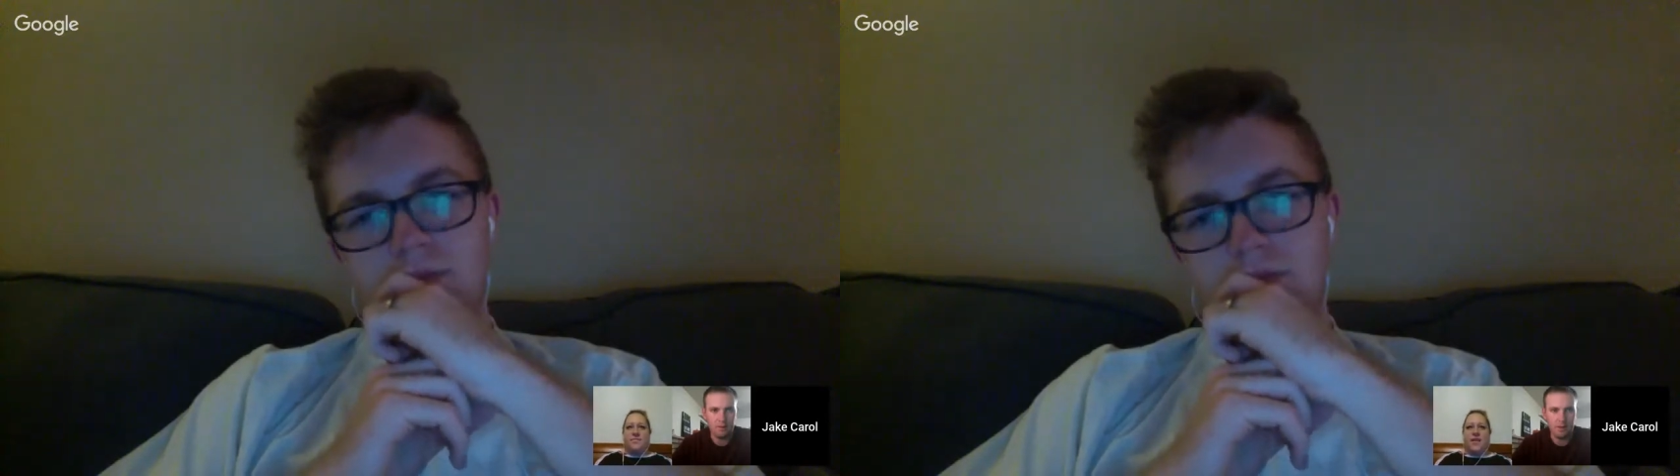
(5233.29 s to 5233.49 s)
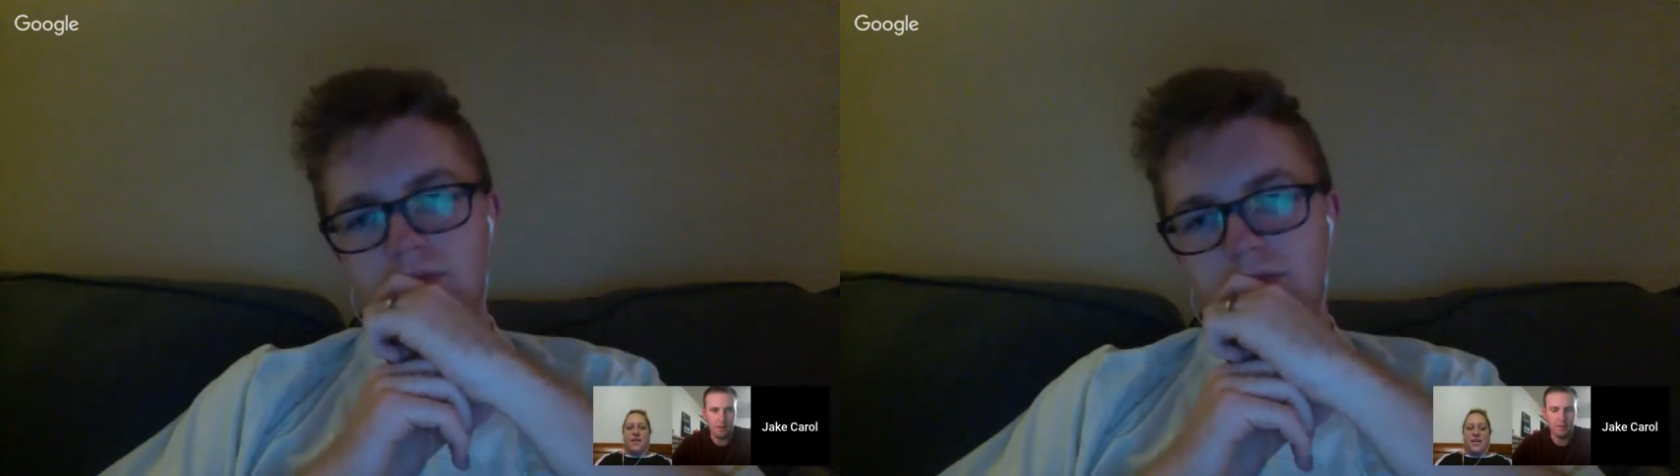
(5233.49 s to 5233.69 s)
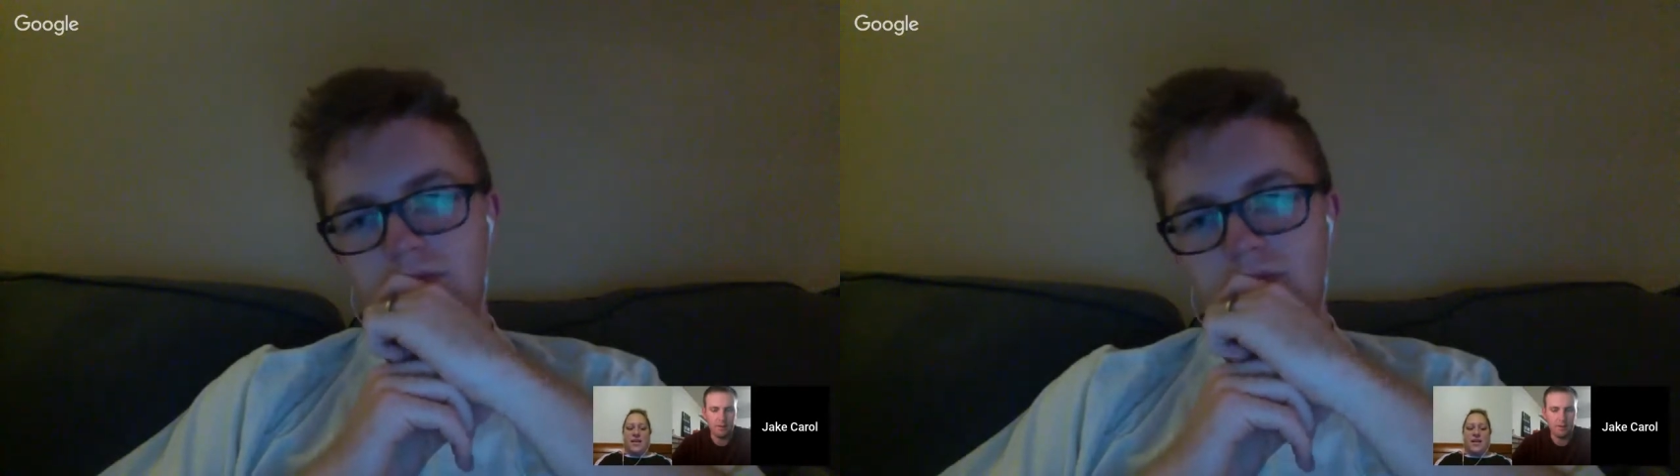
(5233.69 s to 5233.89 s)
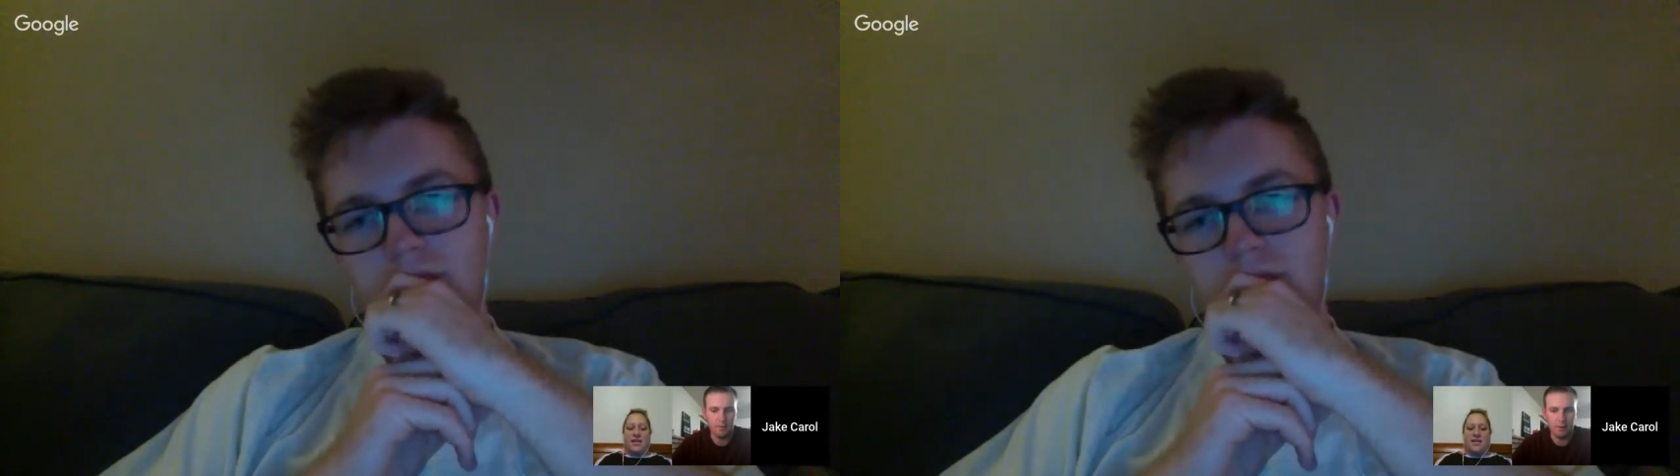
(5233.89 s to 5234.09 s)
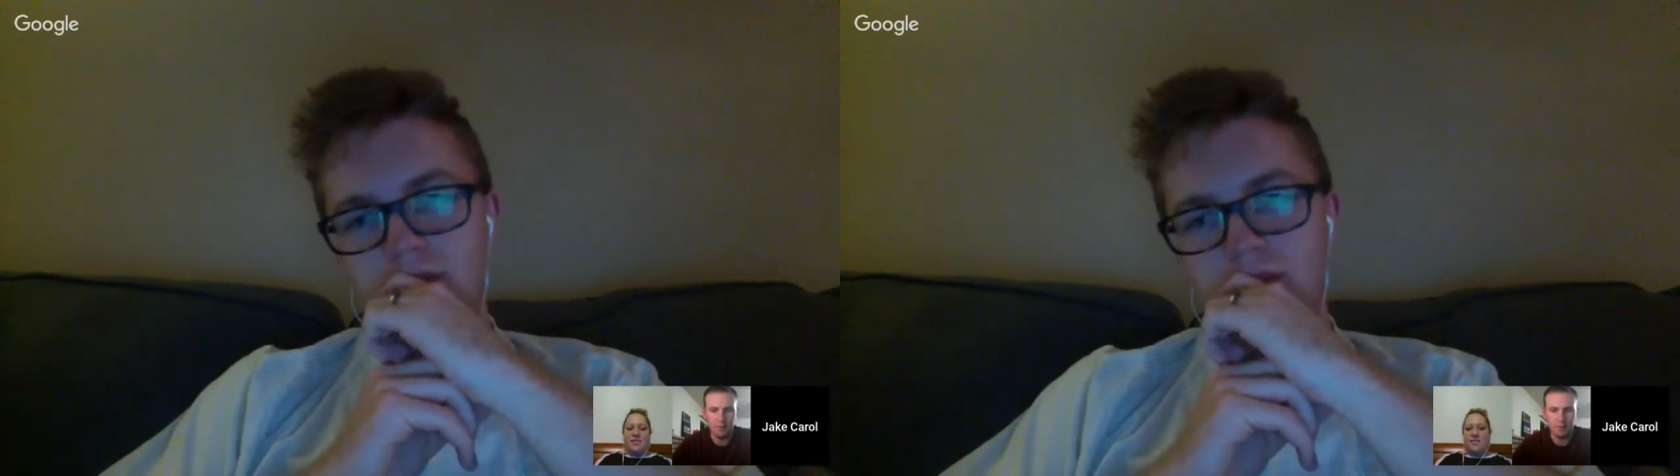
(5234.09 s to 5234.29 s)
I need to
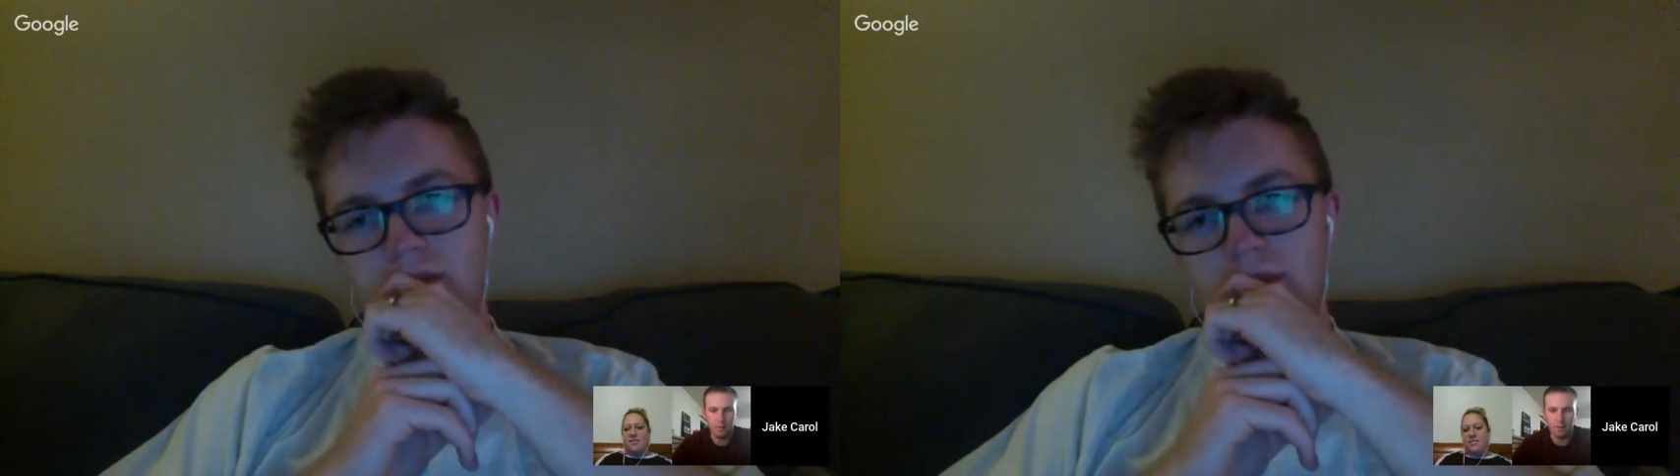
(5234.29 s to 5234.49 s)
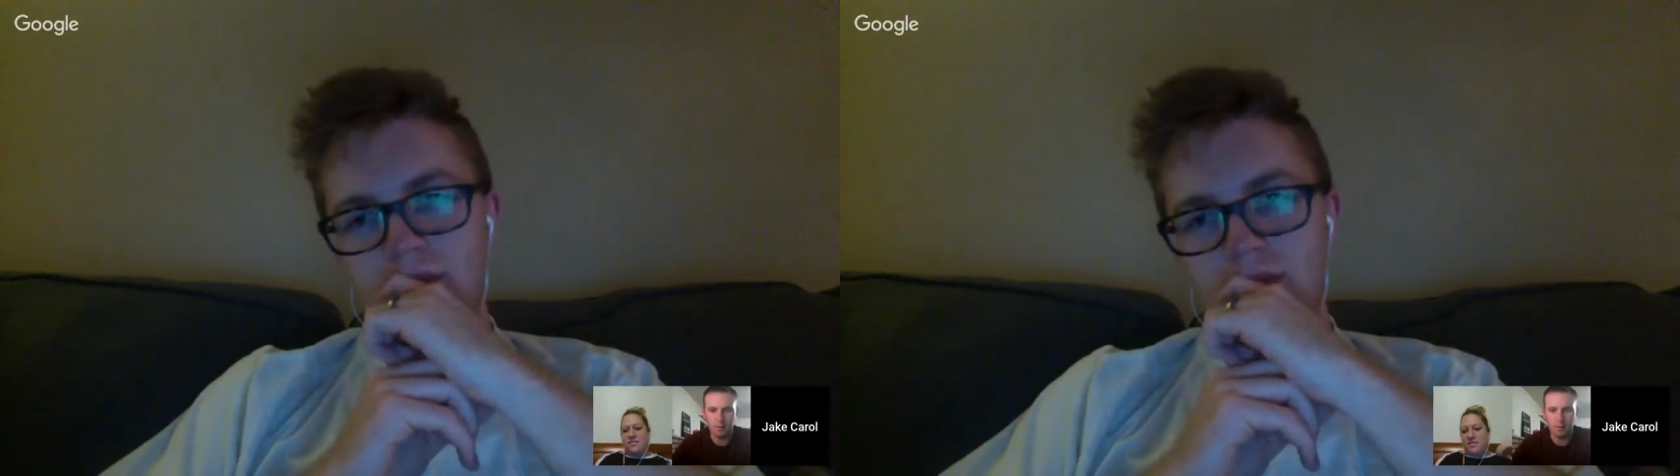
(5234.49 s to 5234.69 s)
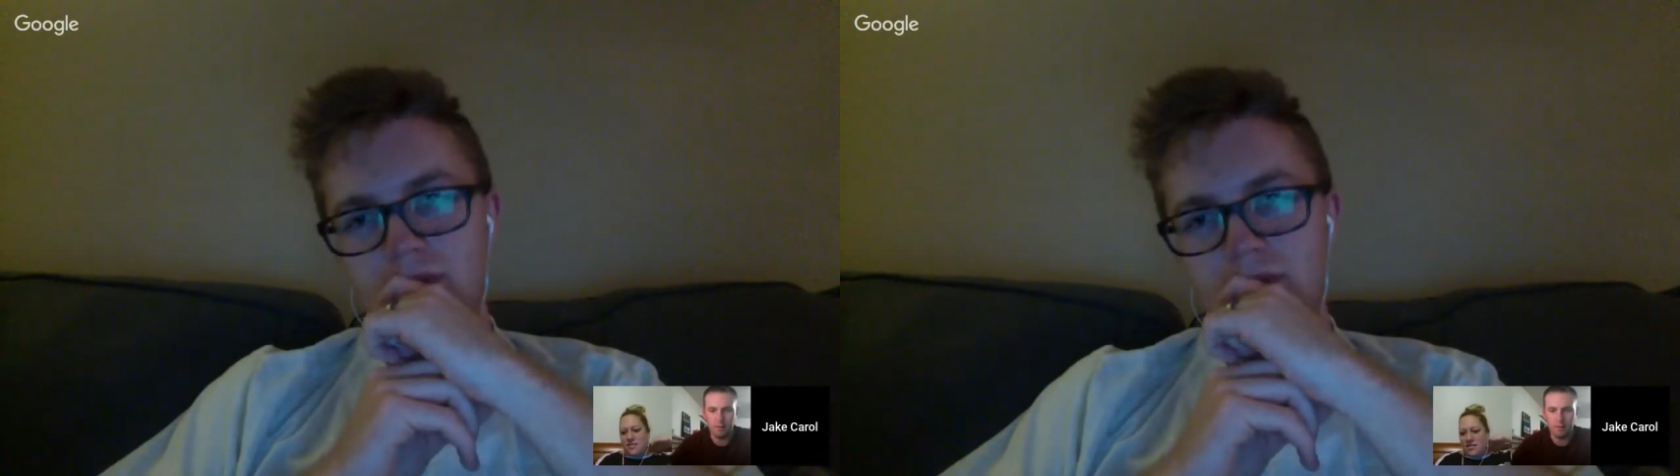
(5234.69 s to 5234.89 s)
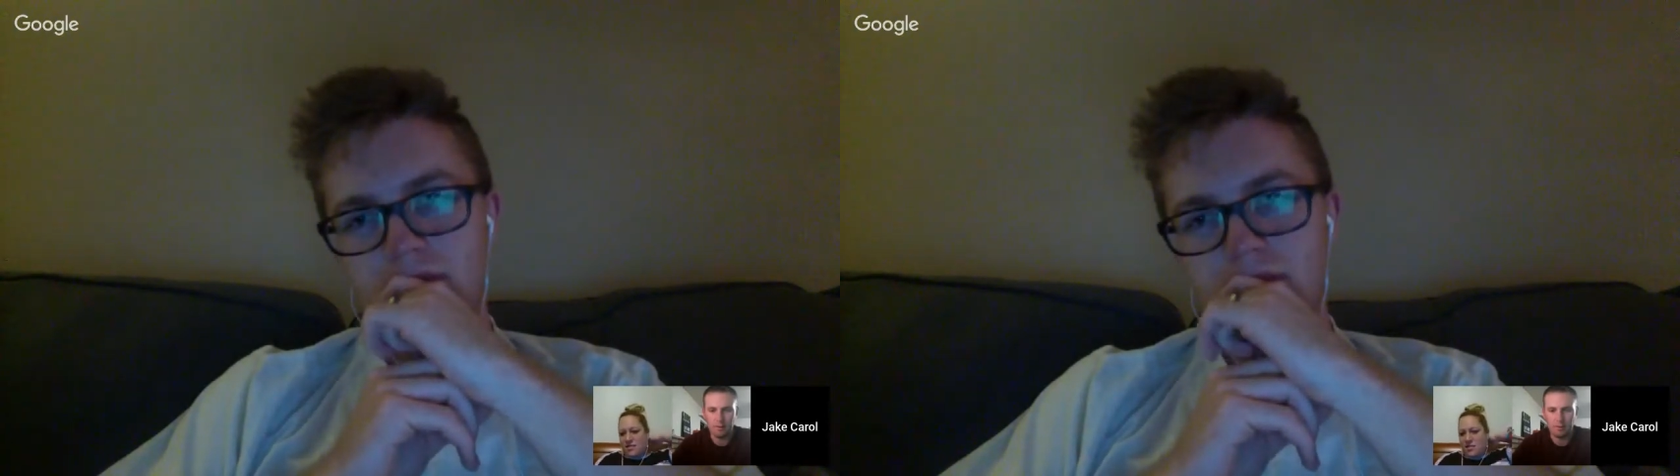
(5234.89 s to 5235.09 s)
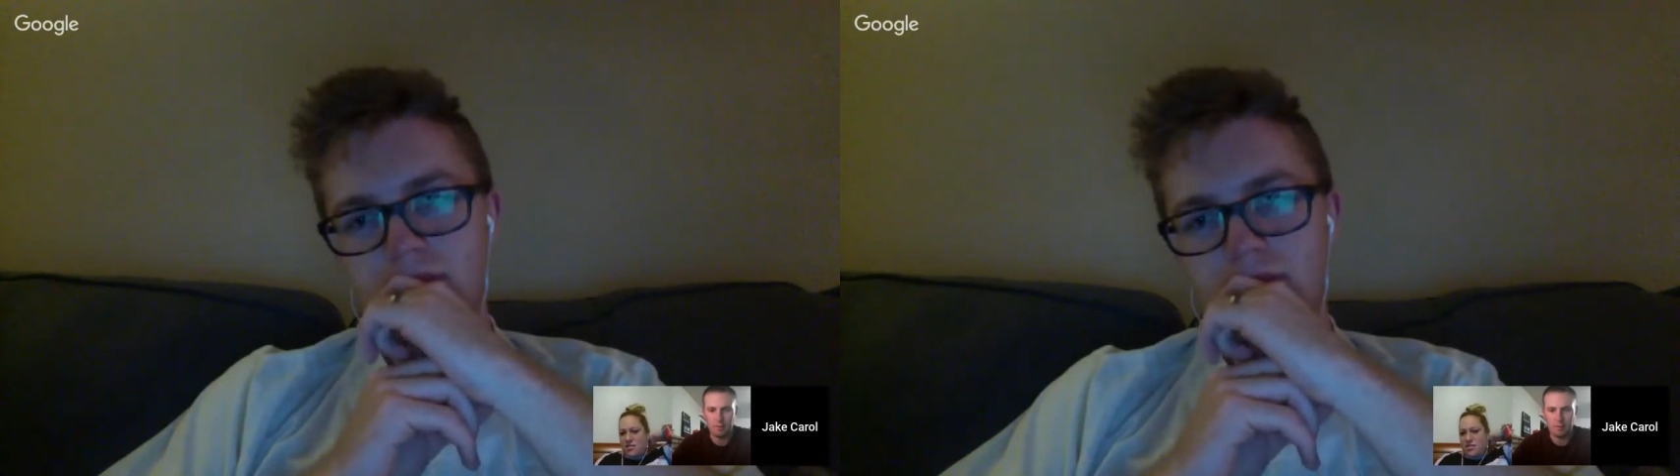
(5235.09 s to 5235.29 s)
read through all the requirements
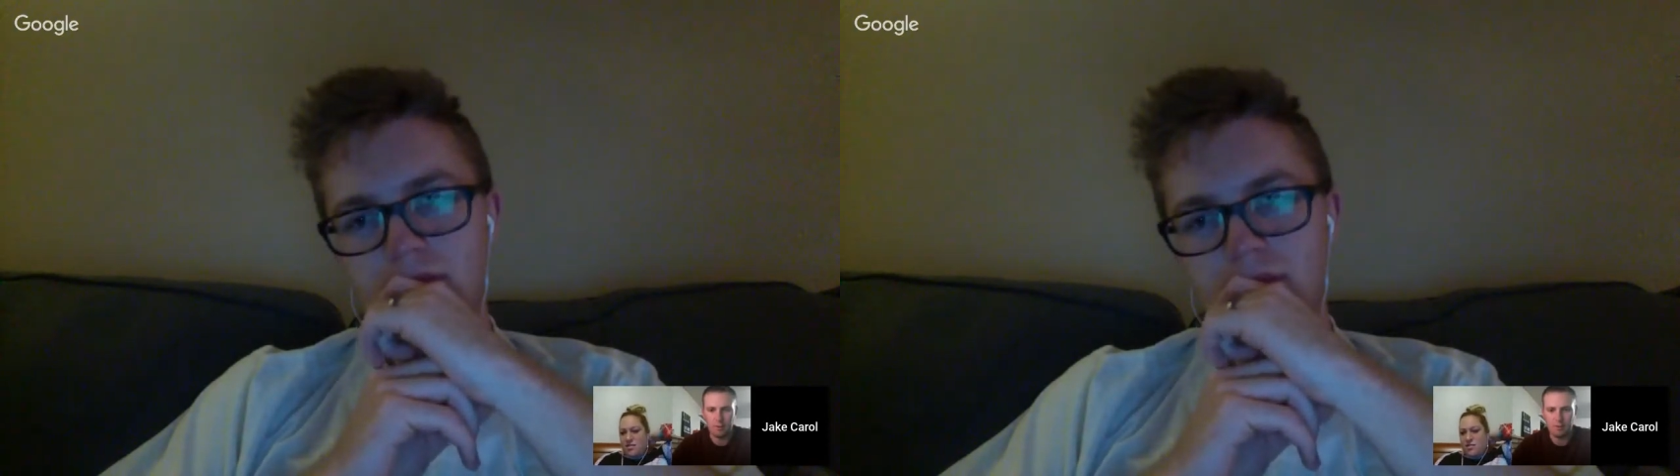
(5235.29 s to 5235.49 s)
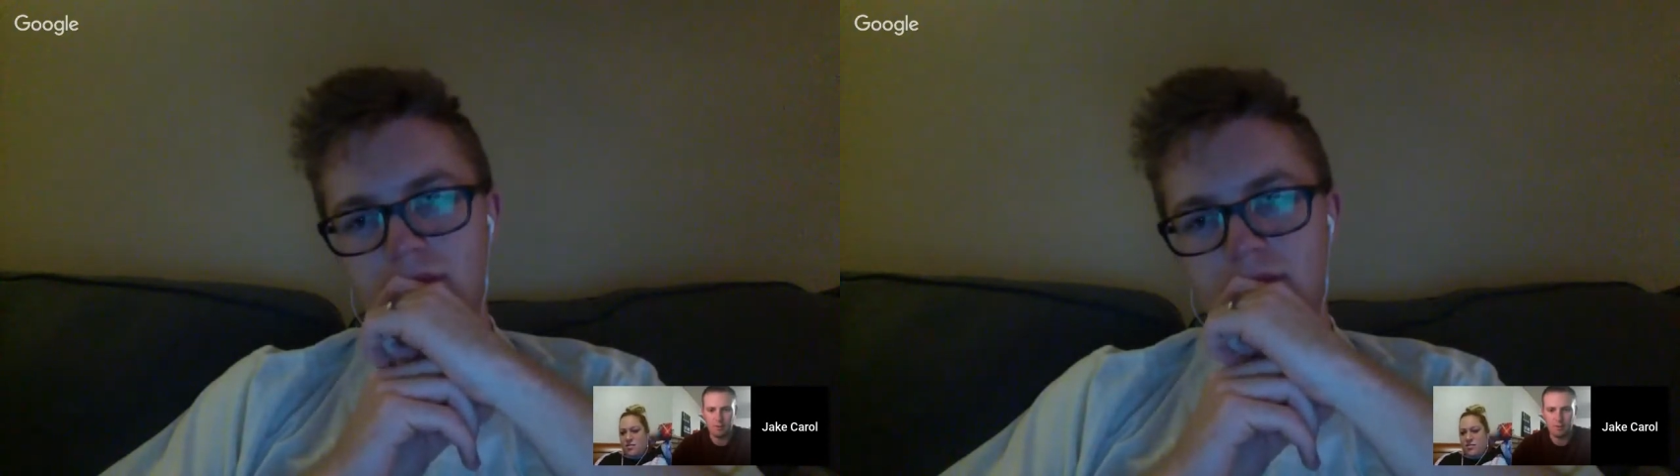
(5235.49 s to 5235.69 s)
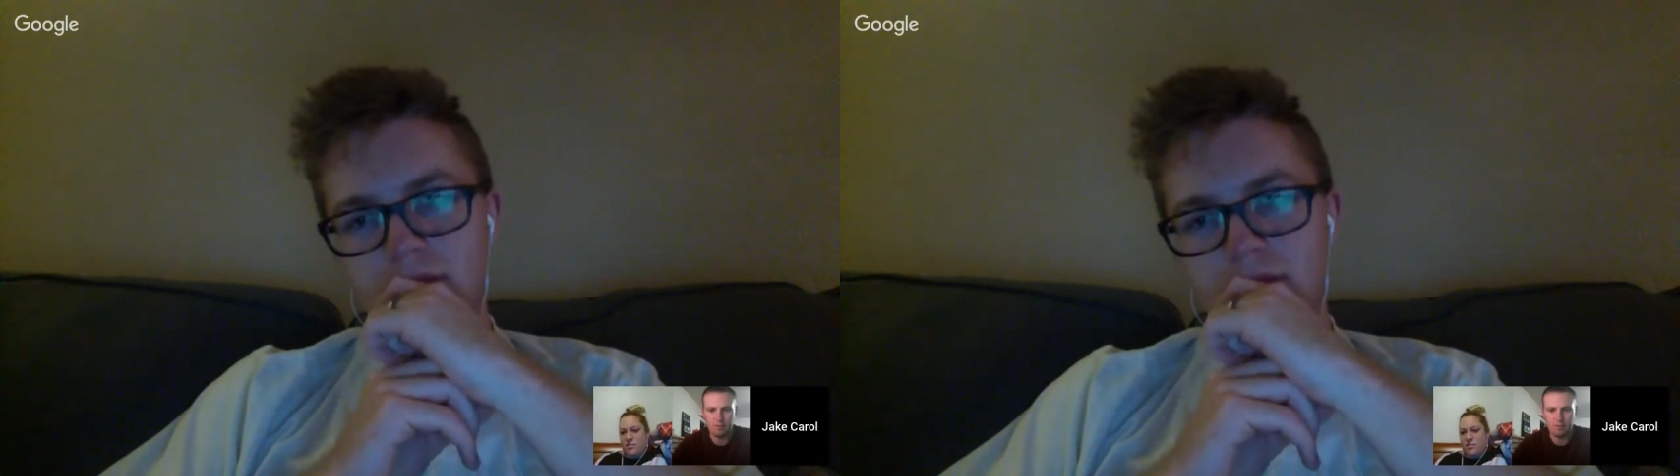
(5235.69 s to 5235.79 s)
before I start